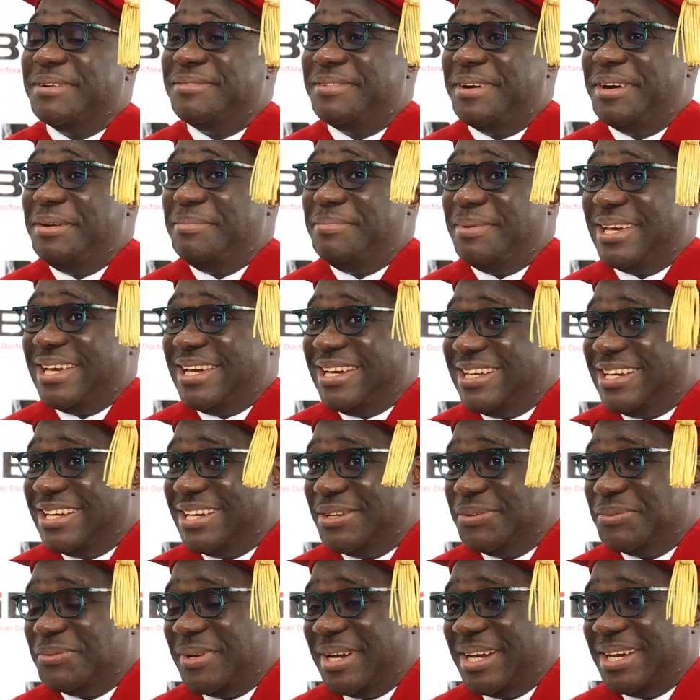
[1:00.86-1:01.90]
the very
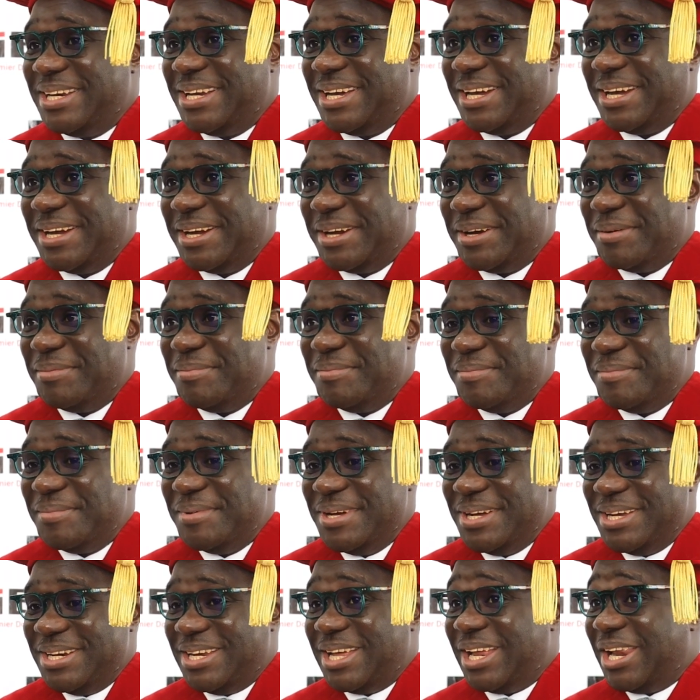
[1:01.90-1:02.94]
beginning, when
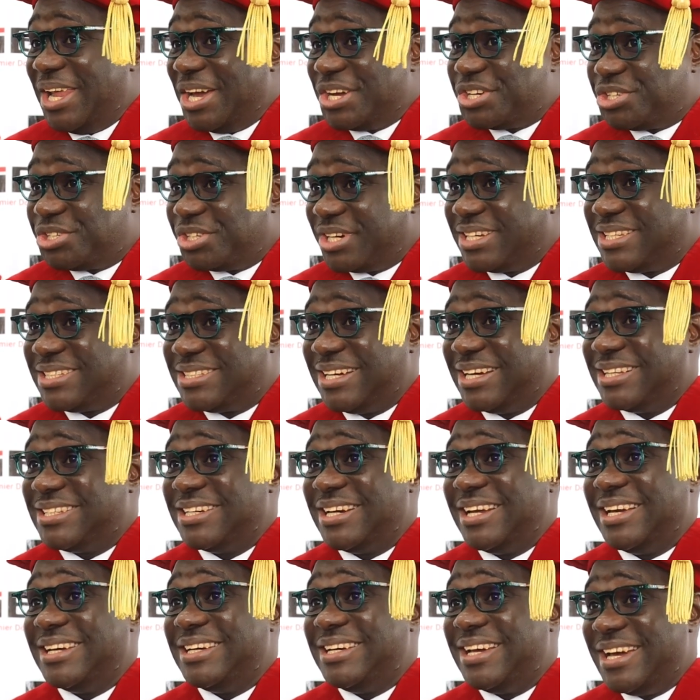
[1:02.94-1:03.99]
the lecturers started
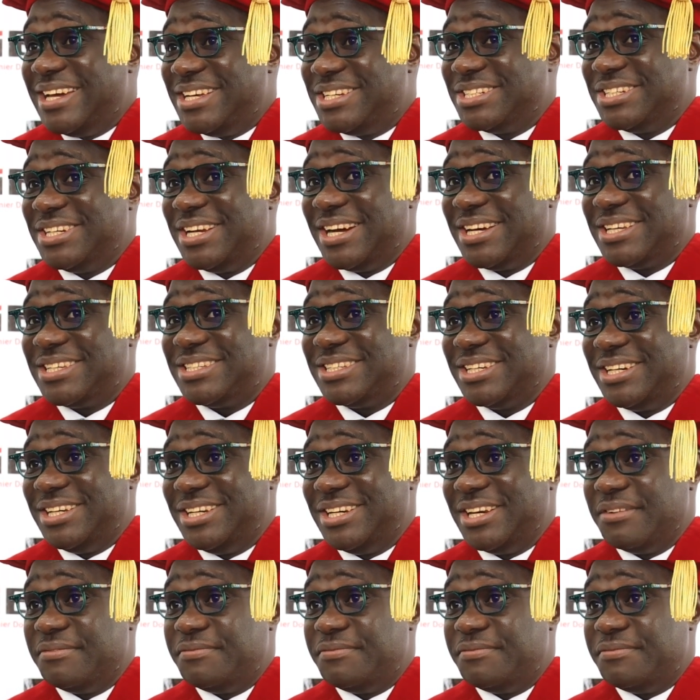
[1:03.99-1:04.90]
engaging us in